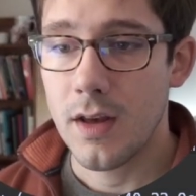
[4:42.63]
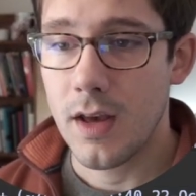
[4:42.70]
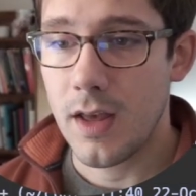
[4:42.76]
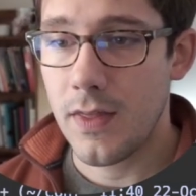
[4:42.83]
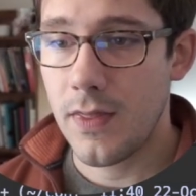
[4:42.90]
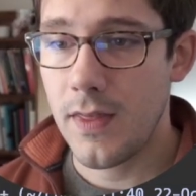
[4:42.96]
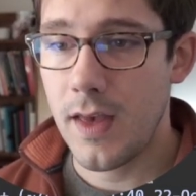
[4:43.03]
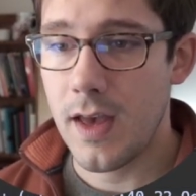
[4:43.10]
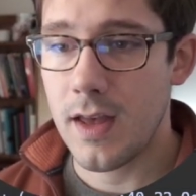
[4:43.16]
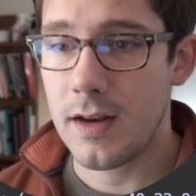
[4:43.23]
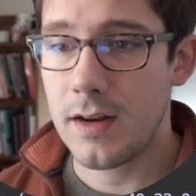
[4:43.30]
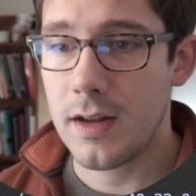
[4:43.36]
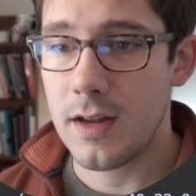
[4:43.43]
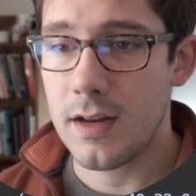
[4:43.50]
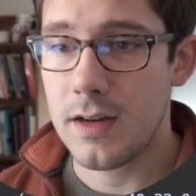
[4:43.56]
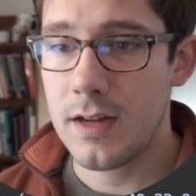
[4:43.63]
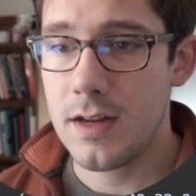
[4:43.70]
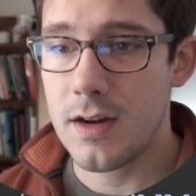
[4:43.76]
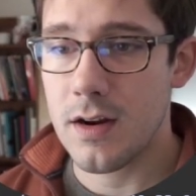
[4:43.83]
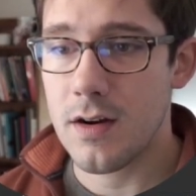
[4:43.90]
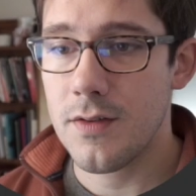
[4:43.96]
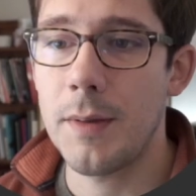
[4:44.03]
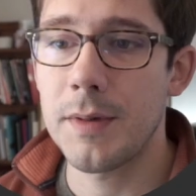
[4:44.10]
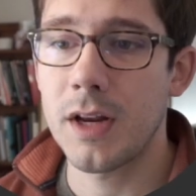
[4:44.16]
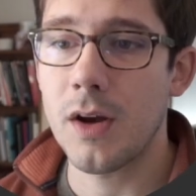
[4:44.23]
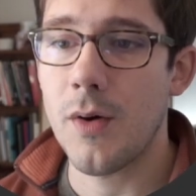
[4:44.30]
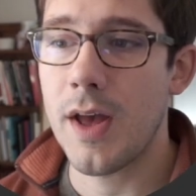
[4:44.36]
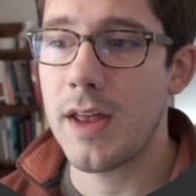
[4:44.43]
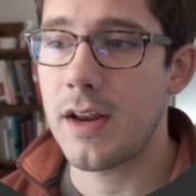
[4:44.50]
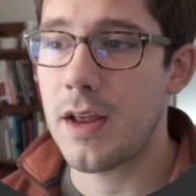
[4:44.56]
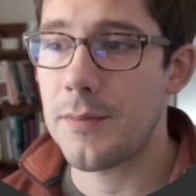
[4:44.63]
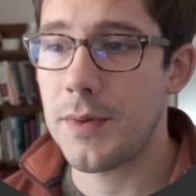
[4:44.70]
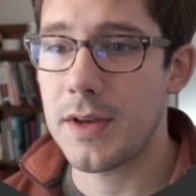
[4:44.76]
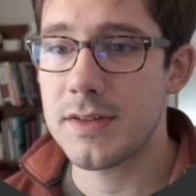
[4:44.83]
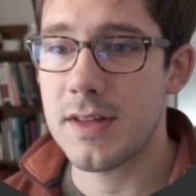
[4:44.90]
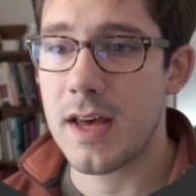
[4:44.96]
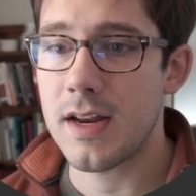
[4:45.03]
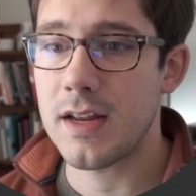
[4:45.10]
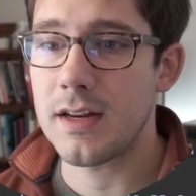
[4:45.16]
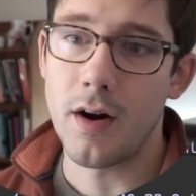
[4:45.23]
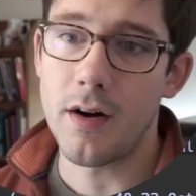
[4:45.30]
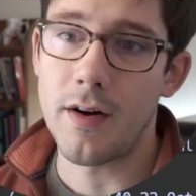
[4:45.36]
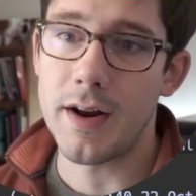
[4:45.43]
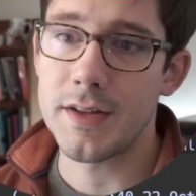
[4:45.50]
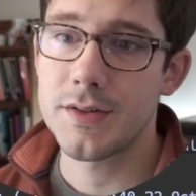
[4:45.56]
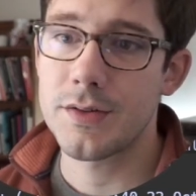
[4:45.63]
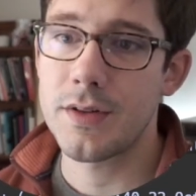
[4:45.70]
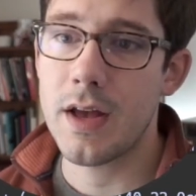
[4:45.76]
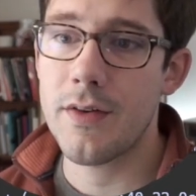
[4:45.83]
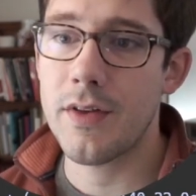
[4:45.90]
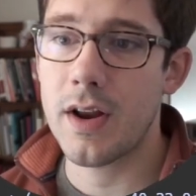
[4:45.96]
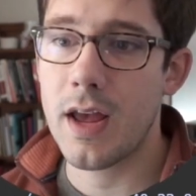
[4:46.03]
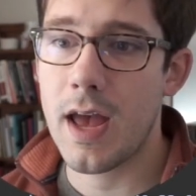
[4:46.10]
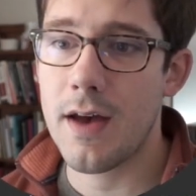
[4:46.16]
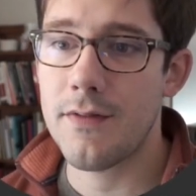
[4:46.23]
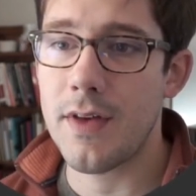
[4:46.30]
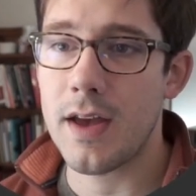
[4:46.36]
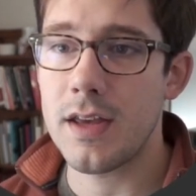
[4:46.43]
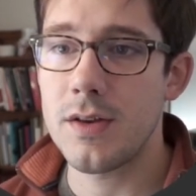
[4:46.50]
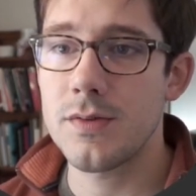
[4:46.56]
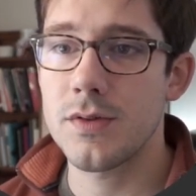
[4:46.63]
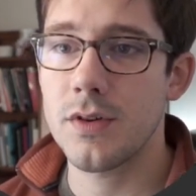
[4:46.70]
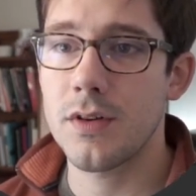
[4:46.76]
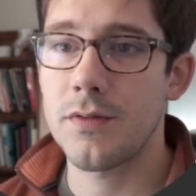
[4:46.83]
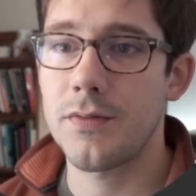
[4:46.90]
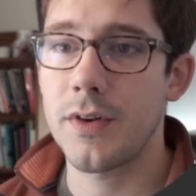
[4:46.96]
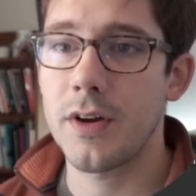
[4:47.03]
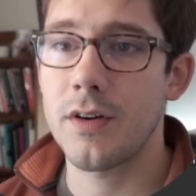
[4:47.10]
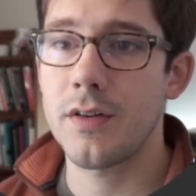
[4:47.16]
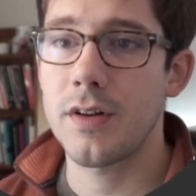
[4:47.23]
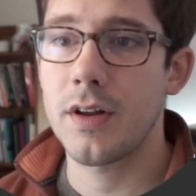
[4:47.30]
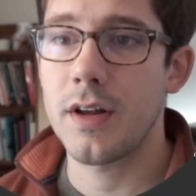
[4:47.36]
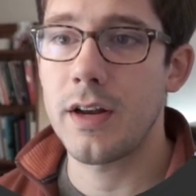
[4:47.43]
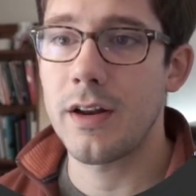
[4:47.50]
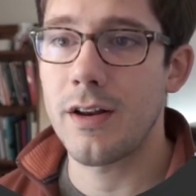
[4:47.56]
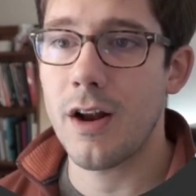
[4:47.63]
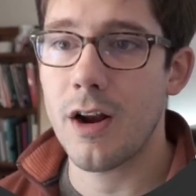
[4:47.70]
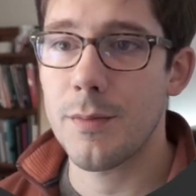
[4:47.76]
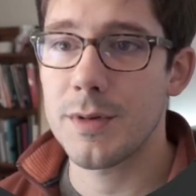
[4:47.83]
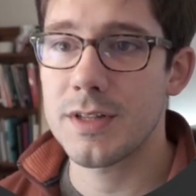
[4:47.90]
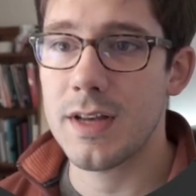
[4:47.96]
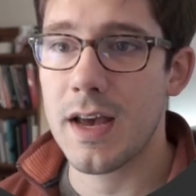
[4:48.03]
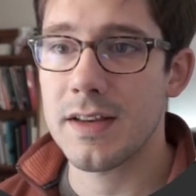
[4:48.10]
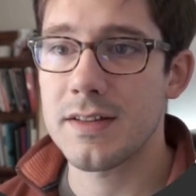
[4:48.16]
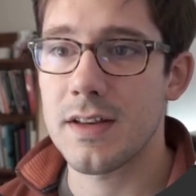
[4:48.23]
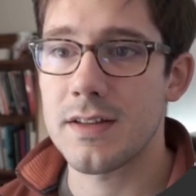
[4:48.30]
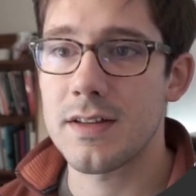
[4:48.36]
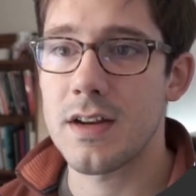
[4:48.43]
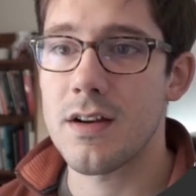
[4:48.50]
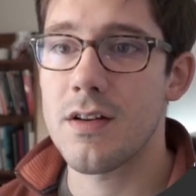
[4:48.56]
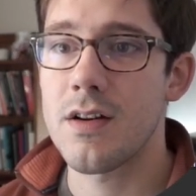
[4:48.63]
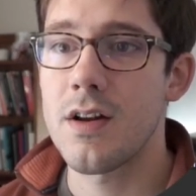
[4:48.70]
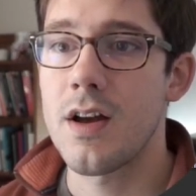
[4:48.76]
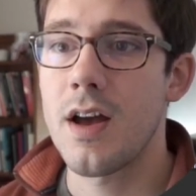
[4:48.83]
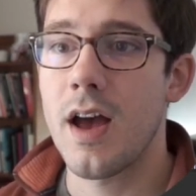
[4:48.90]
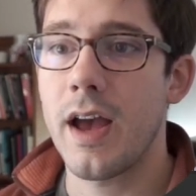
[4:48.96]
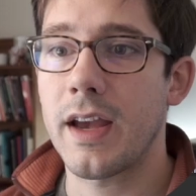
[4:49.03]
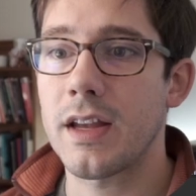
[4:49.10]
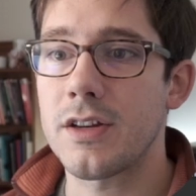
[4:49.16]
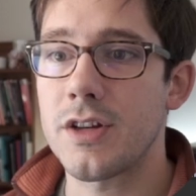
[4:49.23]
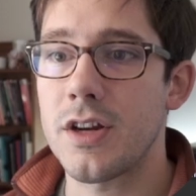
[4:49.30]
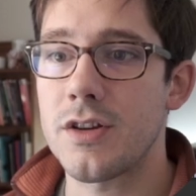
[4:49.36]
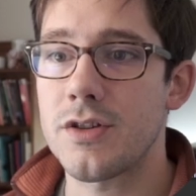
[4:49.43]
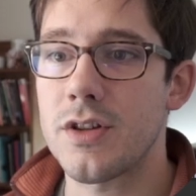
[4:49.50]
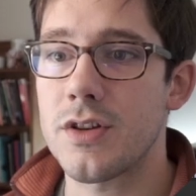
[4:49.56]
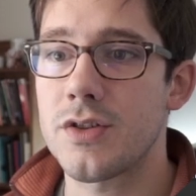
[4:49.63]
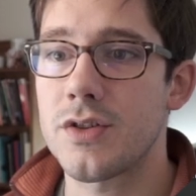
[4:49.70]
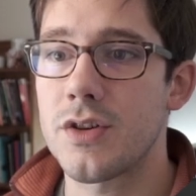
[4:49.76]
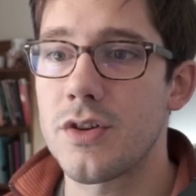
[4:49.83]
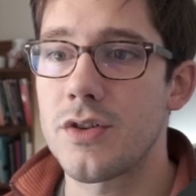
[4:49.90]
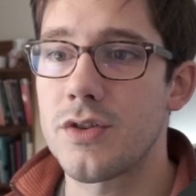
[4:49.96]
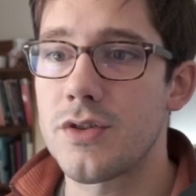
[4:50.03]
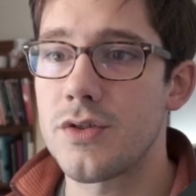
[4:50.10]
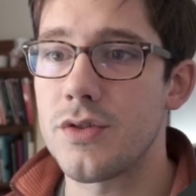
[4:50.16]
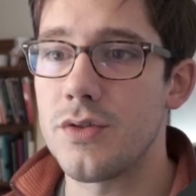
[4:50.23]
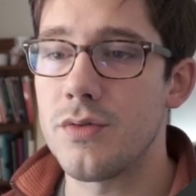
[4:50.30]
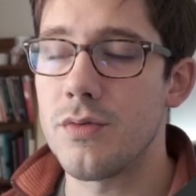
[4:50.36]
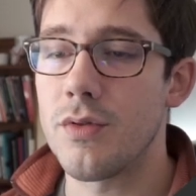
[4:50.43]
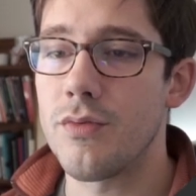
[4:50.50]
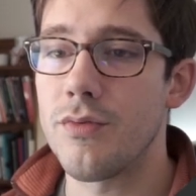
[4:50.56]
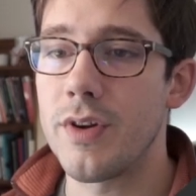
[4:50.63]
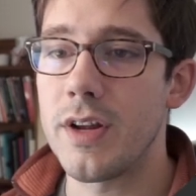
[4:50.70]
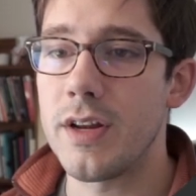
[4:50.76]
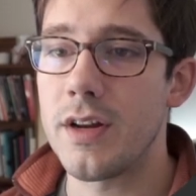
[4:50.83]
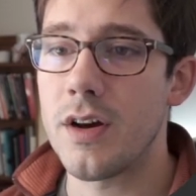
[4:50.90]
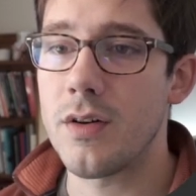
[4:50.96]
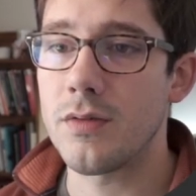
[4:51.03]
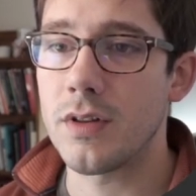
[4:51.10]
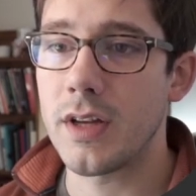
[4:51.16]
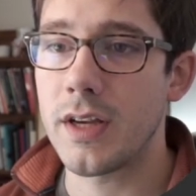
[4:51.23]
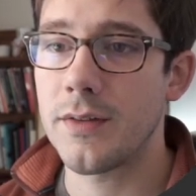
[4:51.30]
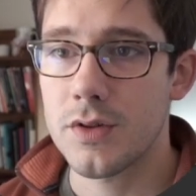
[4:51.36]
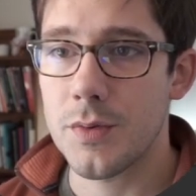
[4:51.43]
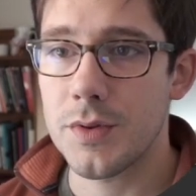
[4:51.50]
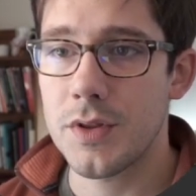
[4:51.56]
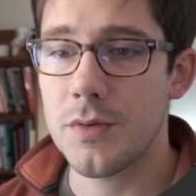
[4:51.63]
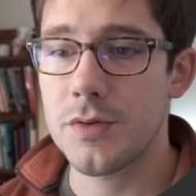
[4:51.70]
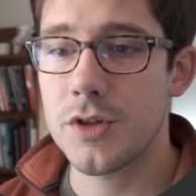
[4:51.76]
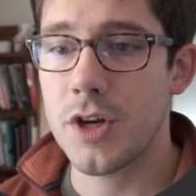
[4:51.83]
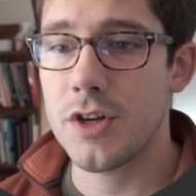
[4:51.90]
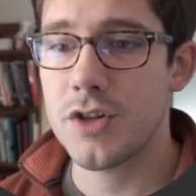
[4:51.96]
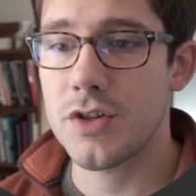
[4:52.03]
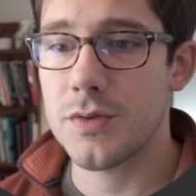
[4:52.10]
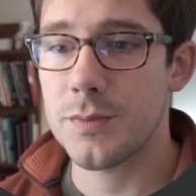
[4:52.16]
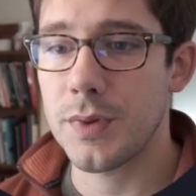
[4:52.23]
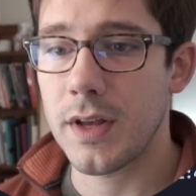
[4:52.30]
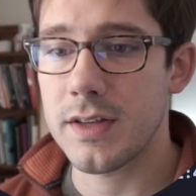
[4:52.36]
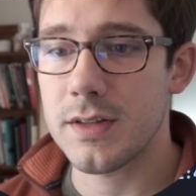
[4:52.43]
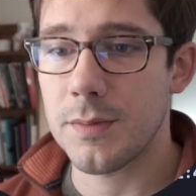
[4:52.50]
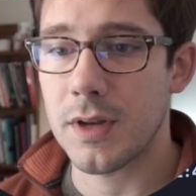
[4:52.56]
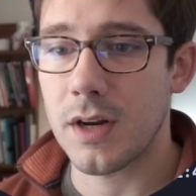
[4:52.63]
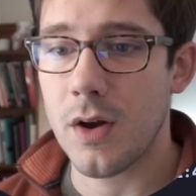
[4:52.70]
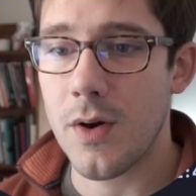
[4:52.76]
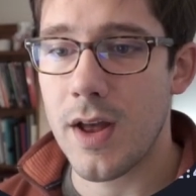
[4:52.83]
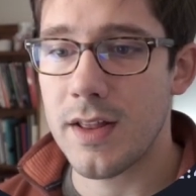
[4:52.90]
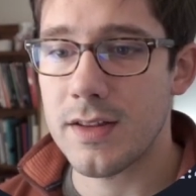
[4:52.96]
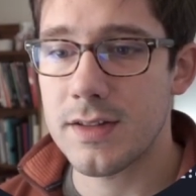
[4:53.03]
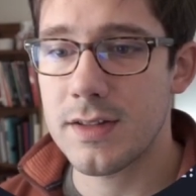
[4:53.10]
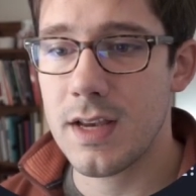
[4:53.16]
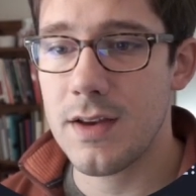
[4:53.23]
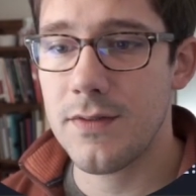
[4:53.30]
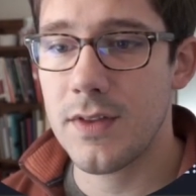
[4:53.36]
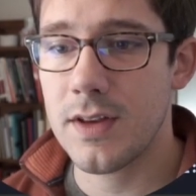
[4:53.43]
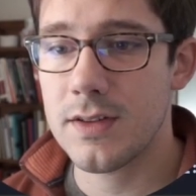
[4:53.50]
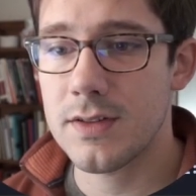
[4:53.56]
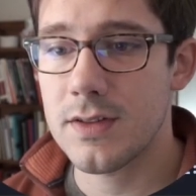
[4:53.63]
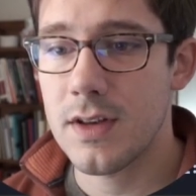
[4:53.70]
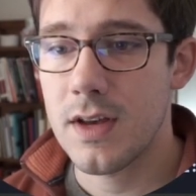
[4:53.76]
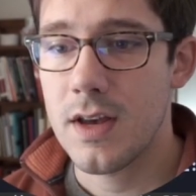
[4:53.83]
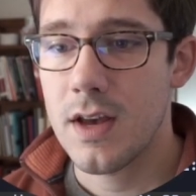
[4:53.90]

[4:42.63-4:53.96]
And then then in here, I'm gonna go ahead and paste that in. All right, so now that I have that user configured in anonymous access here, I can change this to read only. So with those changes in place, I'm gonna go ahead and save this.